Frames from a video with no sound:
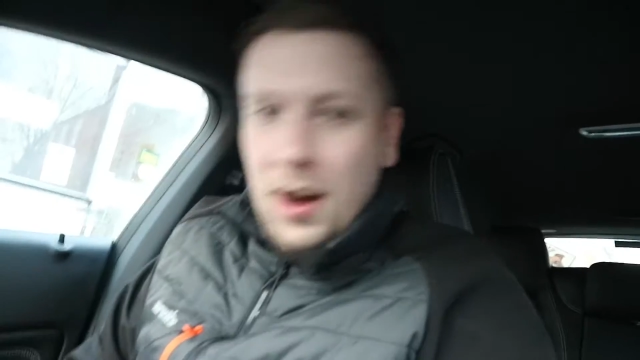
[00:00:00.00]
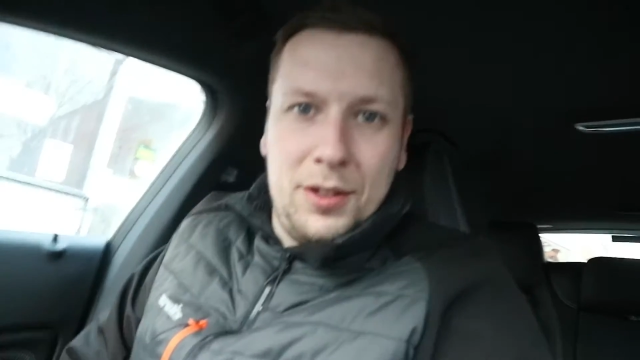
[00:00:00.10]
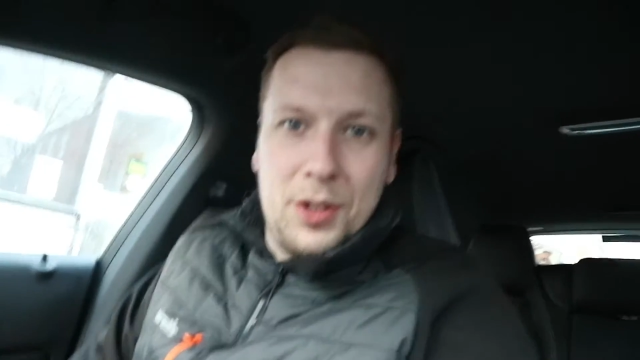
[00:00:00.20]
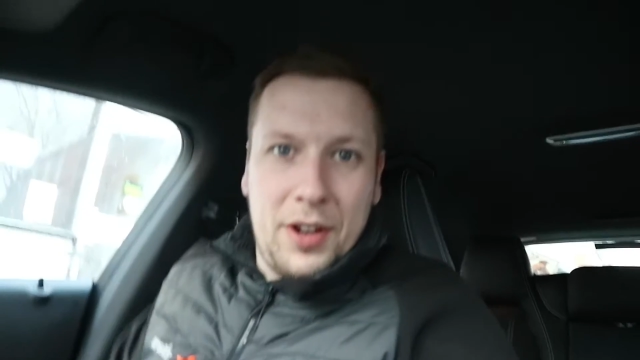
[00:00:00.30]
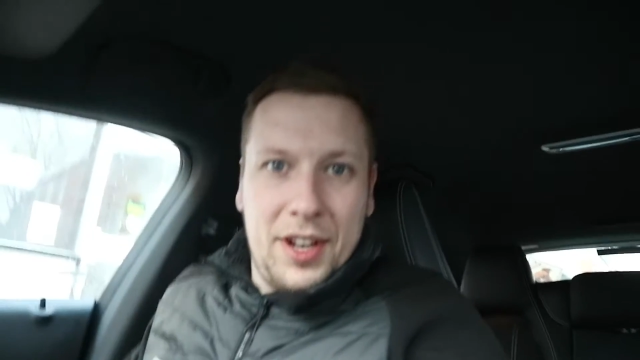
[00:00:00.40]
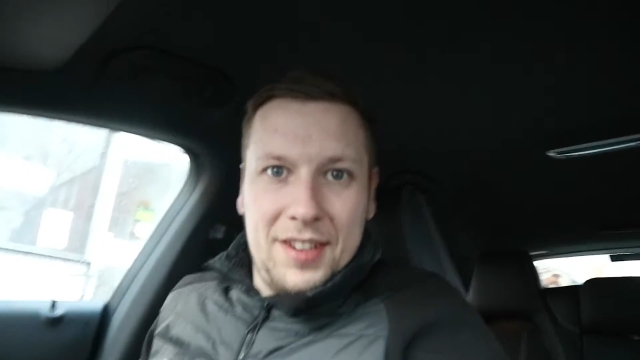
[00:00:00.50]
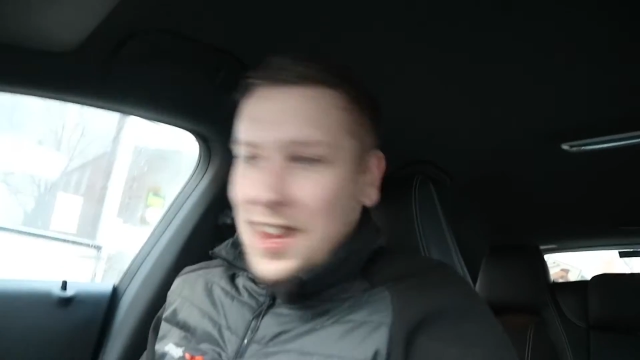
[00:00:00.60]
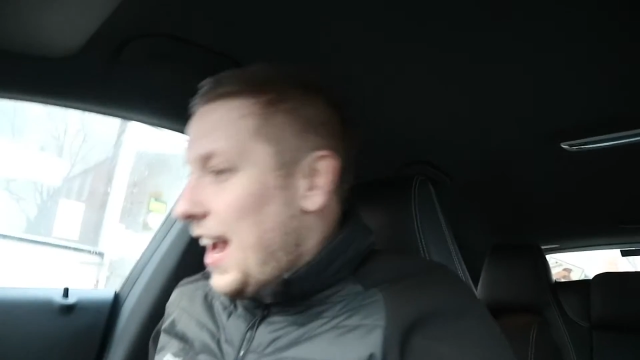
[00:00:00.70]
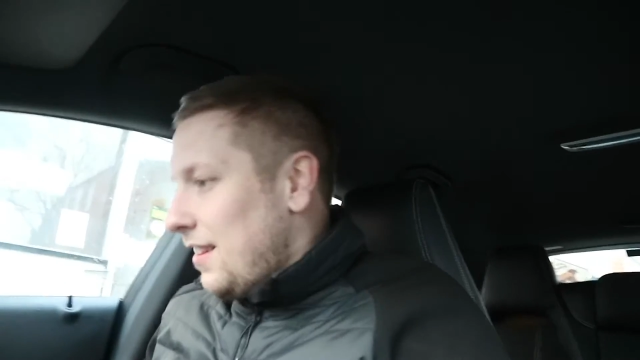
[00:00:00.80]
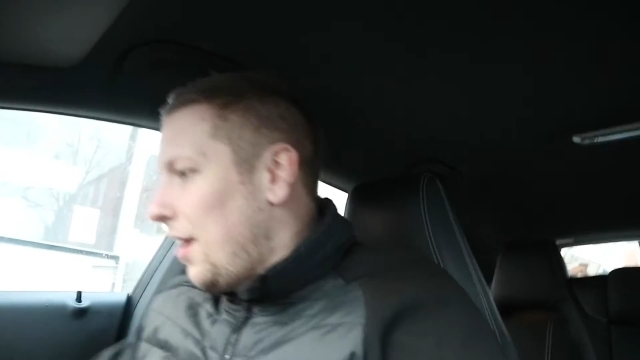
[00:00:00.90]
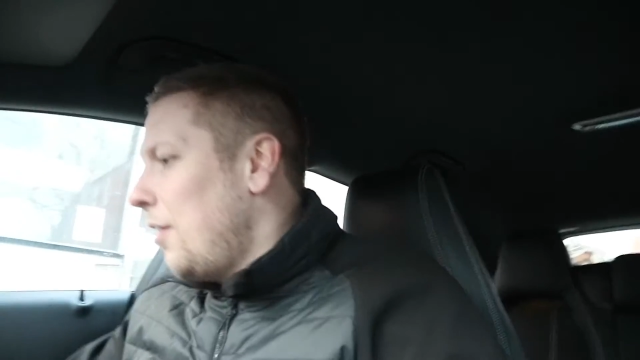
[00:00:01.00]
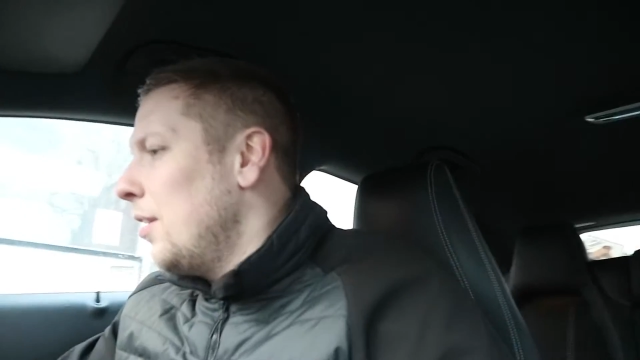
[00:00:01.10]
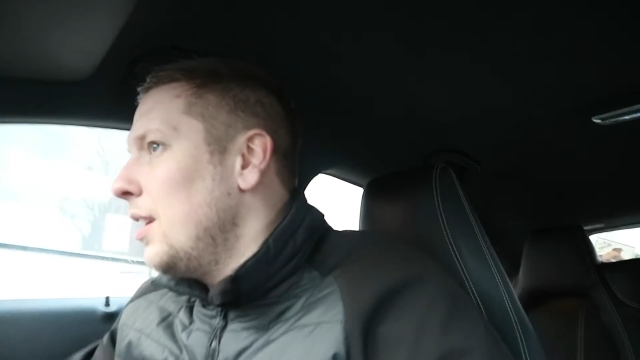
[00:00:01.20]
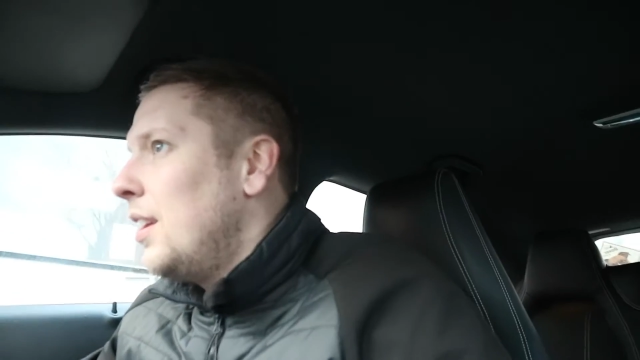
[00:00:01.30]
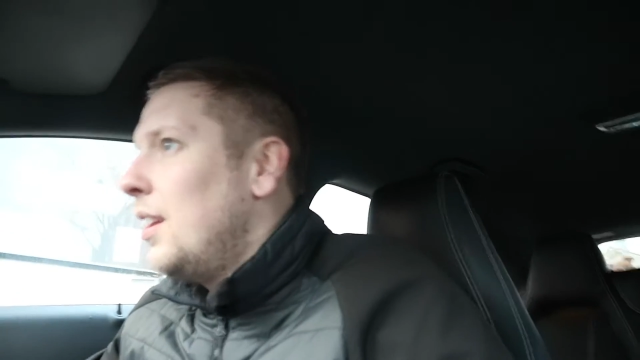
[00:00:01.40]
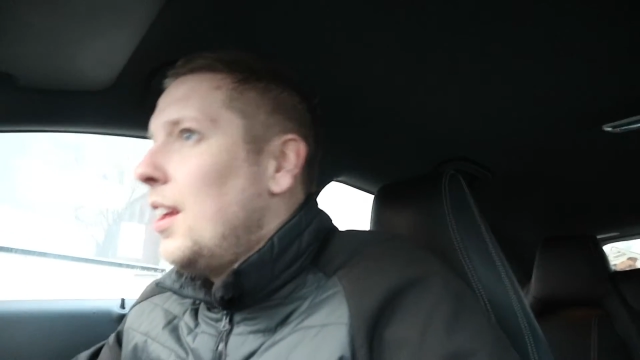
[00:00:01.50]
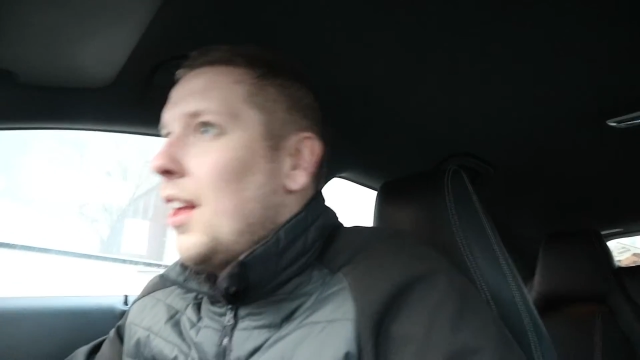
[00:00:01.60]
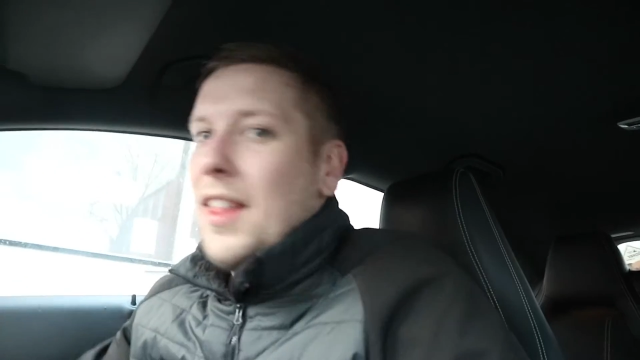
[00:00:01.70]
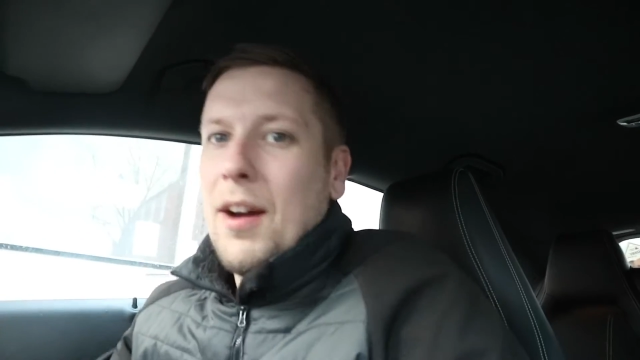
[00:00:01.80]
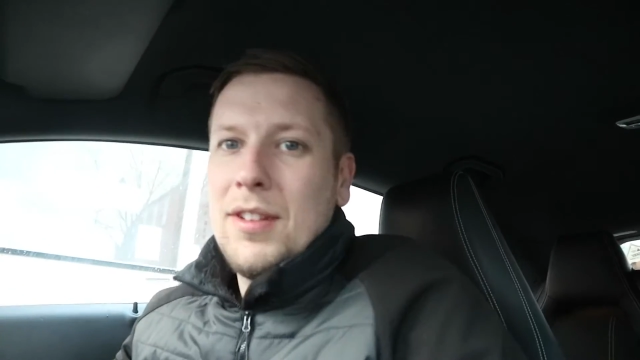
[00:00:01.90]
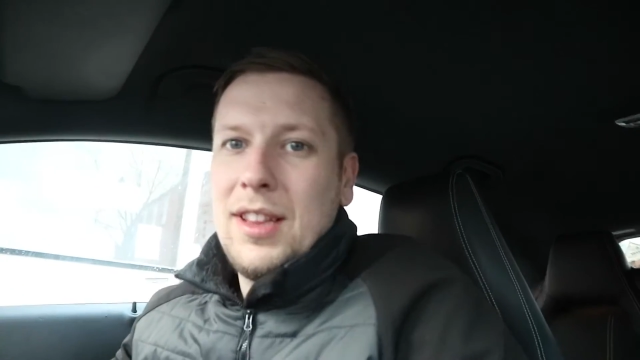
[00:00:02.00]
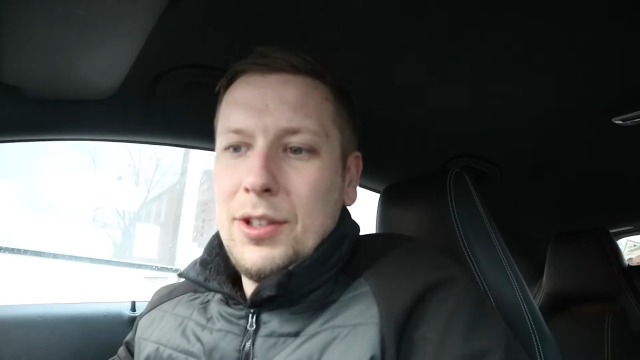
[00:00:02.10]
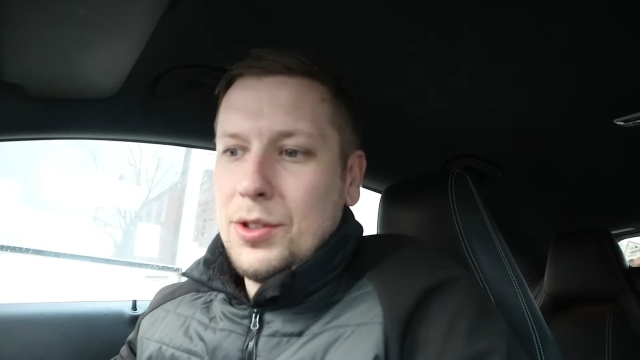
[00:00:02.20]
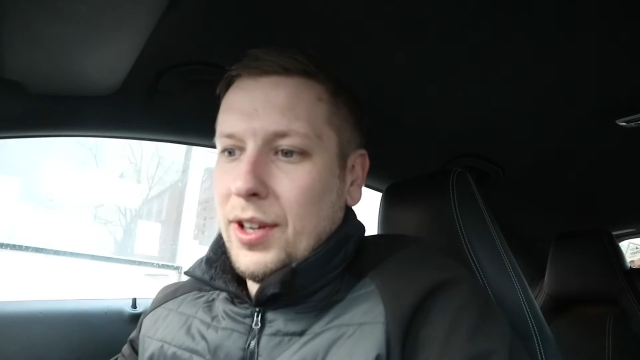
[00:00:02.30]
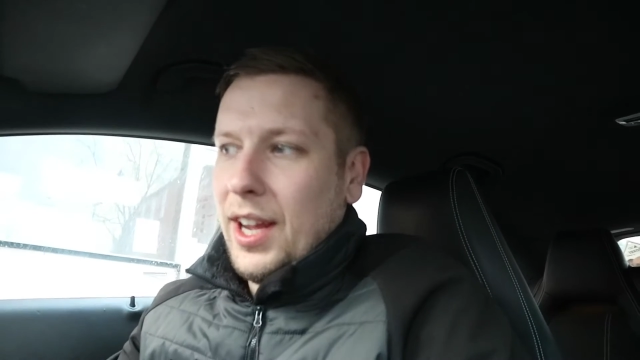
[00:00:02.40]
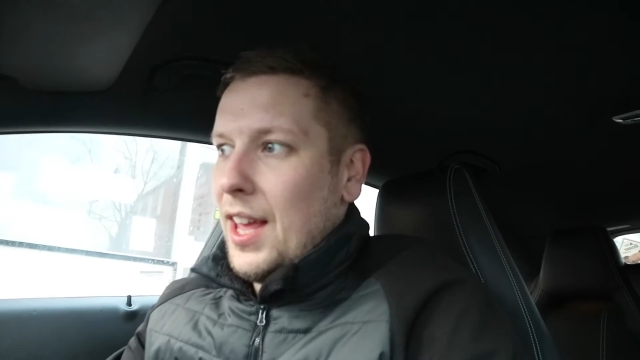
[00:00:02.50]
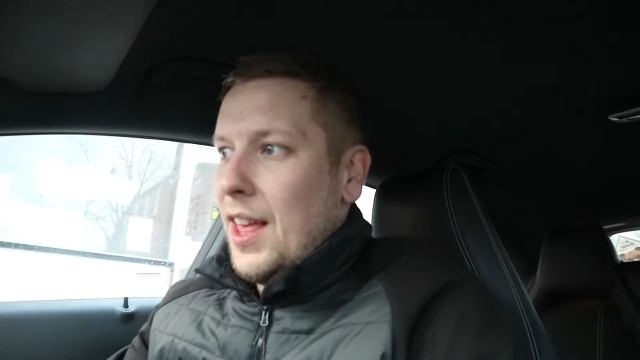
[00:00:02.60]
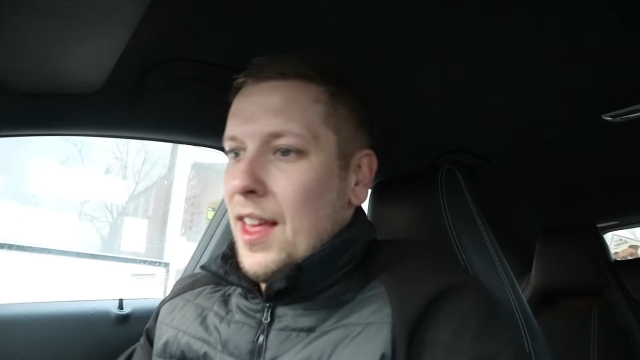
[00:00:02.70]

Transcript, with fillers: All joking aside though, that was literally